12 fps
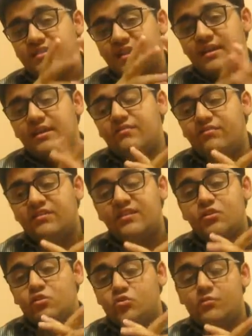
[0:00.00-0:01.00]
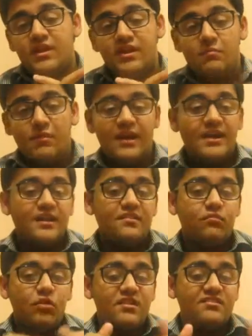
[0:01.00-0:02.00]
The second difference that you should bear in
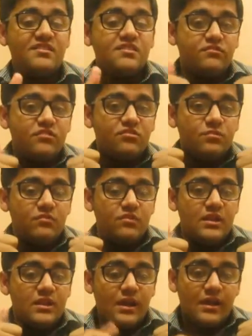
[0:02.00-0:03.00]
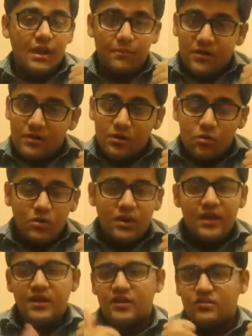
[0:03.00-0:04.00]
mind is what is the difference between a capital
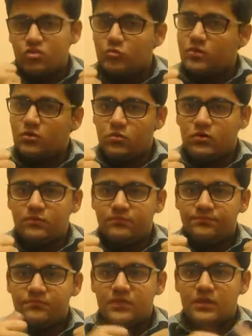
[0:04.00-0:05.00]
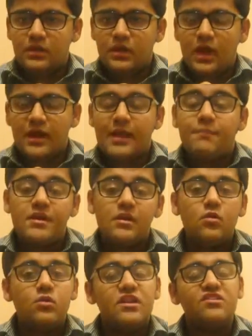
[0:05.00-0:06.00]
good and a consumer good. A
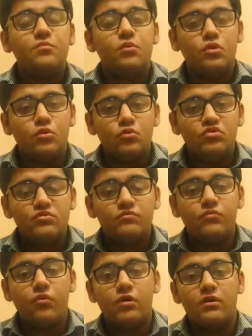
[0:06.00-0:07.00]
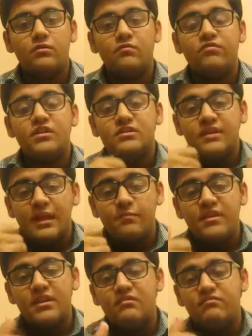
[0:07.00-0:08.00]
capital good is produced for
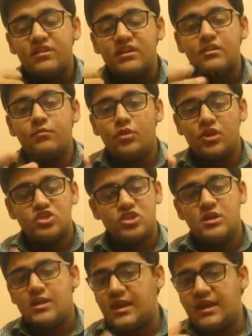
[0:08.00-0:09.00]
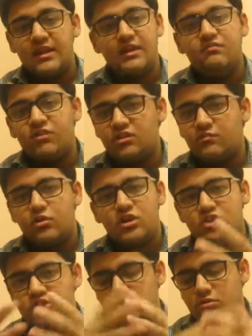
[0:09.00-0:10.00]
helping in further production, aiding in
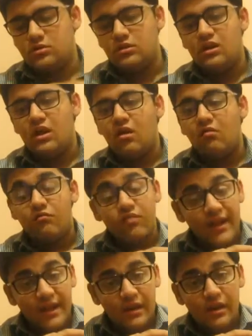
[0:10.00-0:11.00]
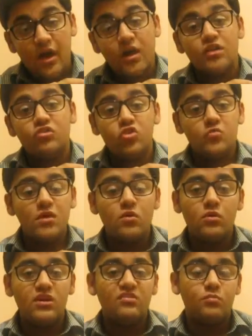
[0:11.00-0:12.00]
further production, while a
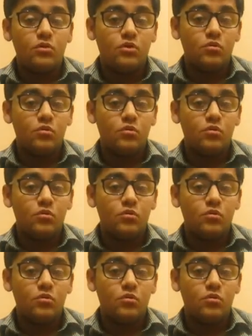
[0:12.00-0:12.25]
consumer good